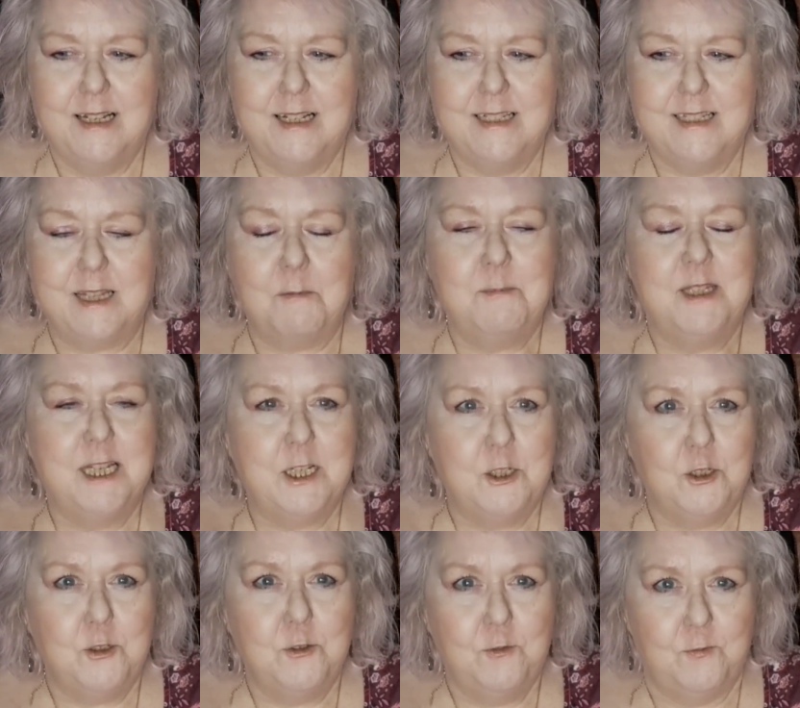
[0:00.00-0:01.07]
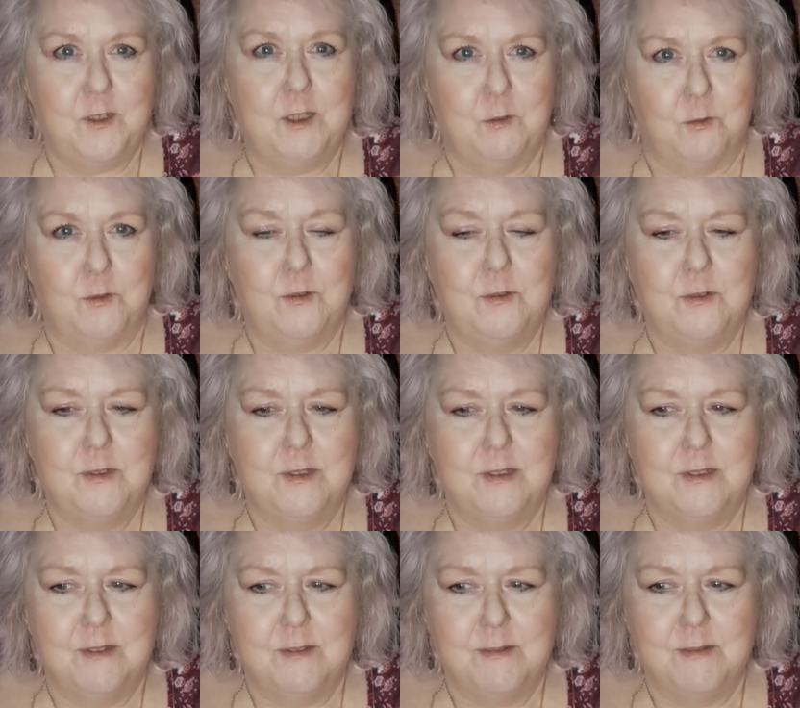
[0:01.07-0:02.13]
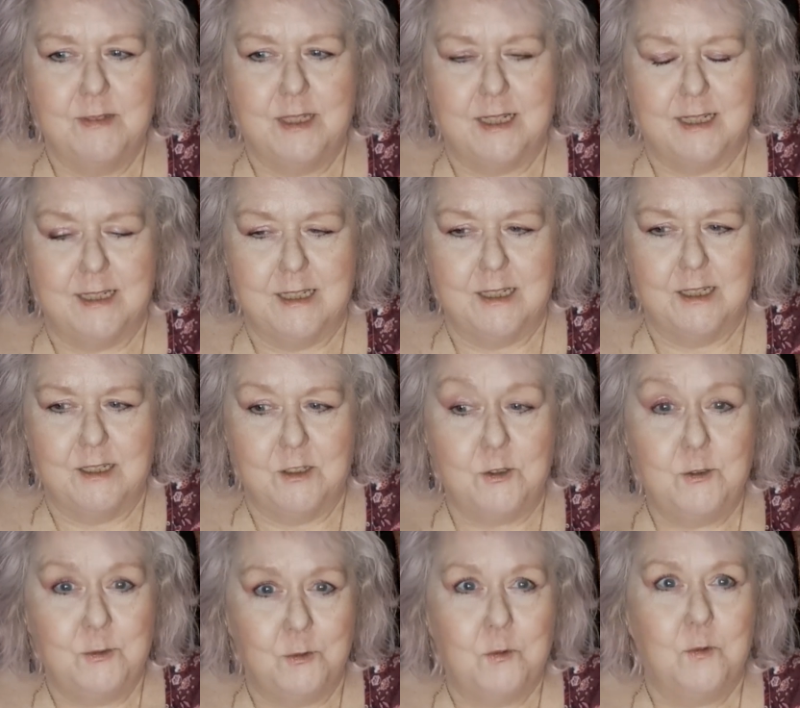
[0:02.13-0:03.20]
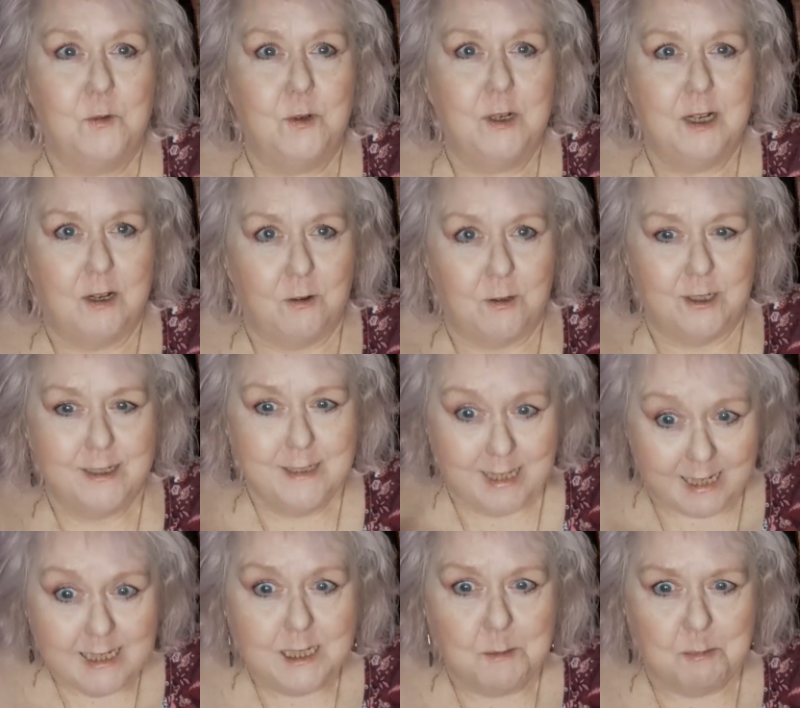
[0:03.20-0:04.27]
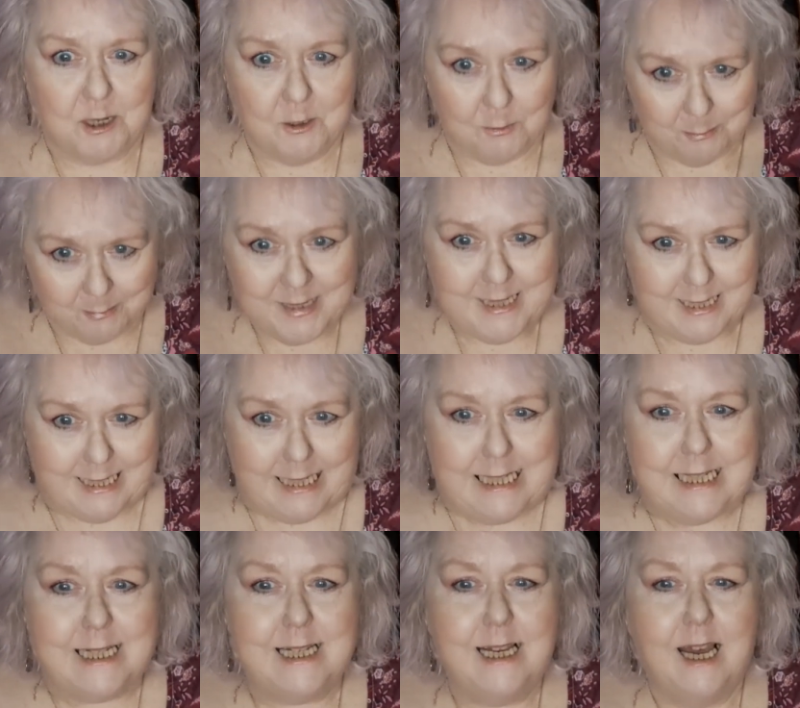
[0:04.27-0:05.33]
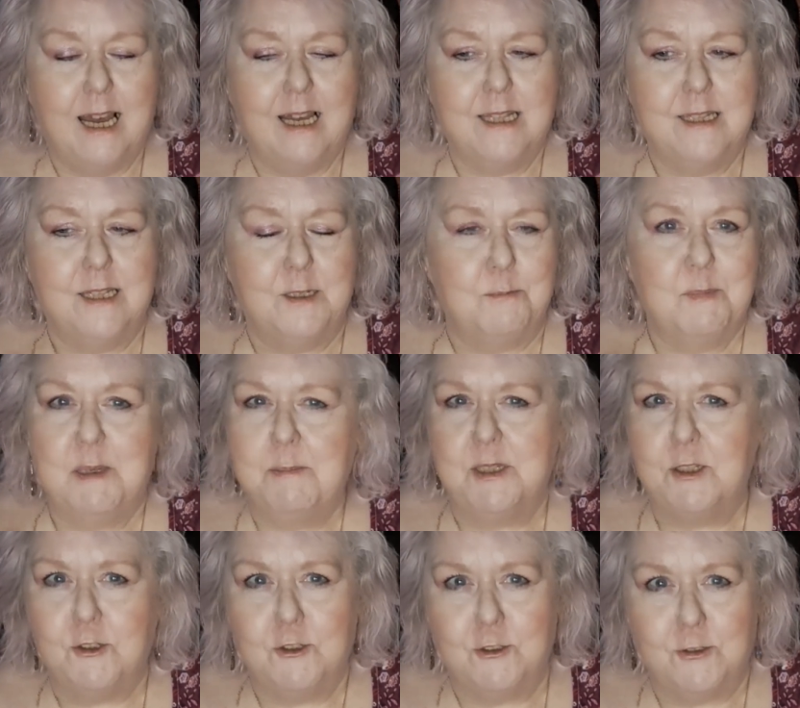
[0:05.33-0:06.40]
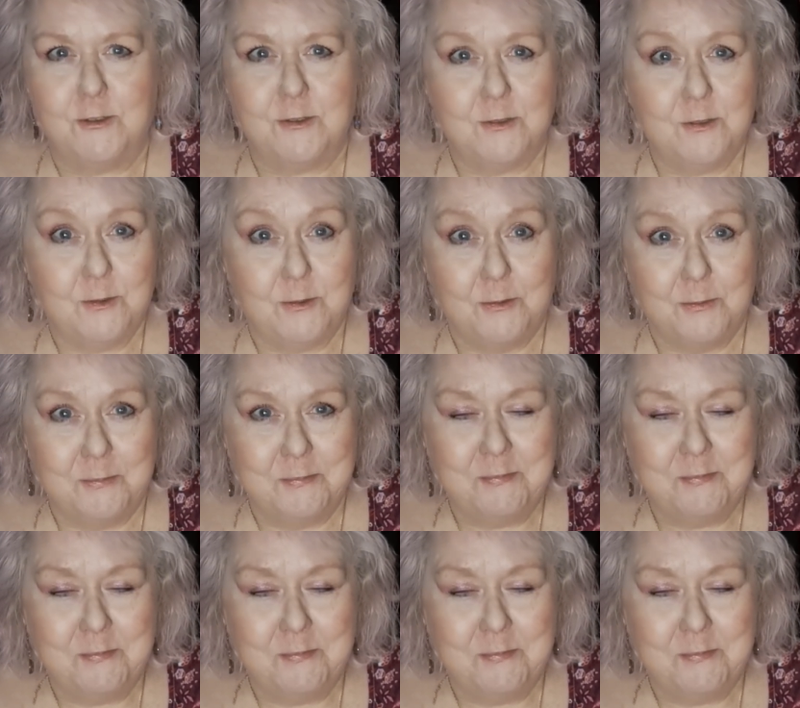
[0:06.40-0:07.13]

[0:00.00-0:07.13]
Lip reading: something you feel that you know or think about me that maybe you shouldn't know.